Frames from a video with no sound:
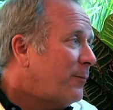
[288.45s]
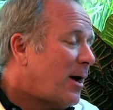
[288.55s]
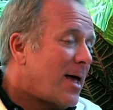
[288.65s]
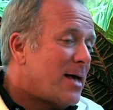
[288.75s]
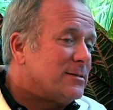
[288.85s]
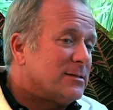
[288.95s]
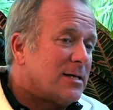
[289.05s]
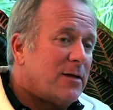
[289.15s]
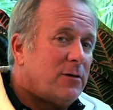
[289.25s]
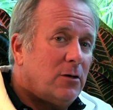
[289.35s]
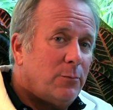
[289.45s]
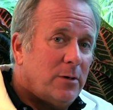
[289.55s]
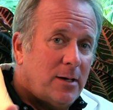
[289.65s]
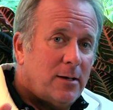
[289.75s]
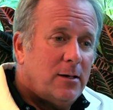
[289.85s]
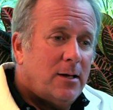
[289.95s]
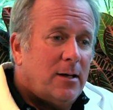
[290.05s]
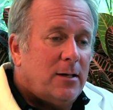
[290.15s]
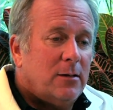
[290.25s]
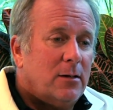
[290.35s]
about astaxanthin, being
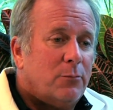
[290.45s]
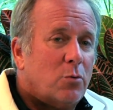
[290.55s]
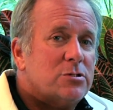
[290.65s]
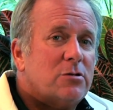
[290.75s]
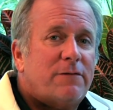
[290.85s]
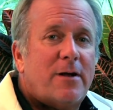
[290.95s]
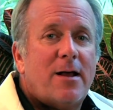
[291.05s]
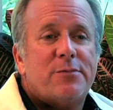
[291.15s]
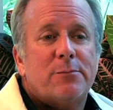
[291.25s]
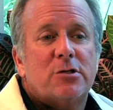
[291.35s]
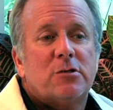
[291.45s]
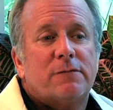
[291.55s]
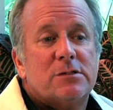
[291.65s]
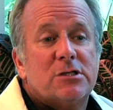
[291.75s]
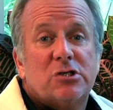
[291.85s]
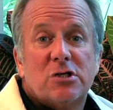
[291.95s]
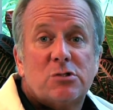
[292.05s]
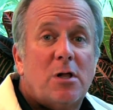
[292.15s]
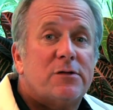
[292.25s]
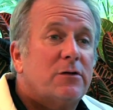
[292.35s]
a board-certified optometric physician as
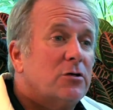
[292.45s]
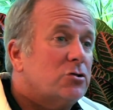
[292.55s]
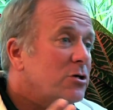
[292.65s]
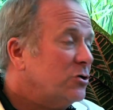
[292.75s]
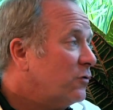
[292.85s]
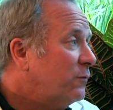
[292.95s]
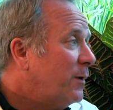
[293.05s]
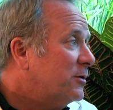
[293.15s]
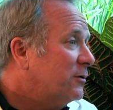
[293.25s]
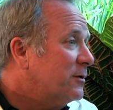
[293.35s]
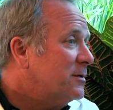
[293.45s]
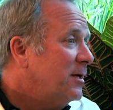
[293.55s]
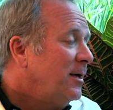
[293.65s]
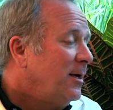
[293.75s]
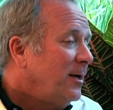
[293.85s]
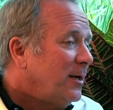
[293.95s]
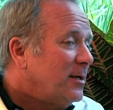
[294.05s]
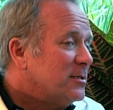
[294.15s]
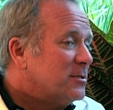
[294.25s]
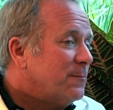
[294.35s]
well as a nutritional specialist,
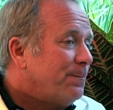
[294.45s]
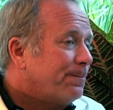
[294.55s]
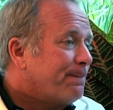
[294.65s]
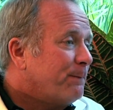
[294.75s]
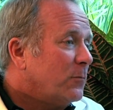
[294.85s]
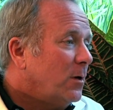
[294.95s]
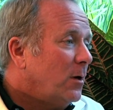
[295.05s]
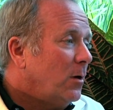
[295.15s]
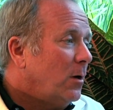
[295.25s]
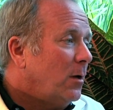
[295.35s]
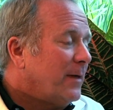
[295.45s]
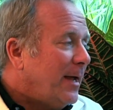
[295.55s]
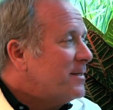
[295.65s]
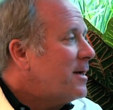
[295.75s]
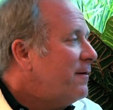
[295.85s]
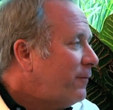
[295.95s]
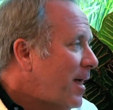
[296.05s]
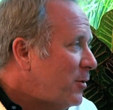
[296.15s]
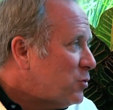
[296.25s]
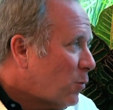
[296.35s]
is the
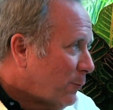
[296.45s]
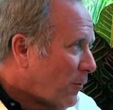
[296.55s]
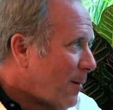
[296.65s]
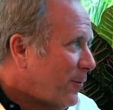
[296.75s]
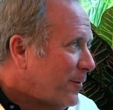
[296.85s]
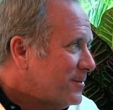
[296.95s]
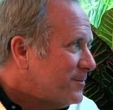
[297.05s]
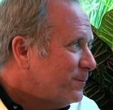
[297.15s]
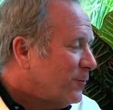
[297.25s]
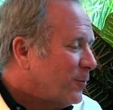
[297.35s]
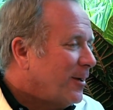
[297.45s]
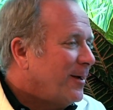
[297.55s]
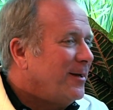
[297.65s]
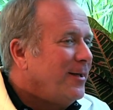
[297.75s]
anti-inflammatory properties. Okay.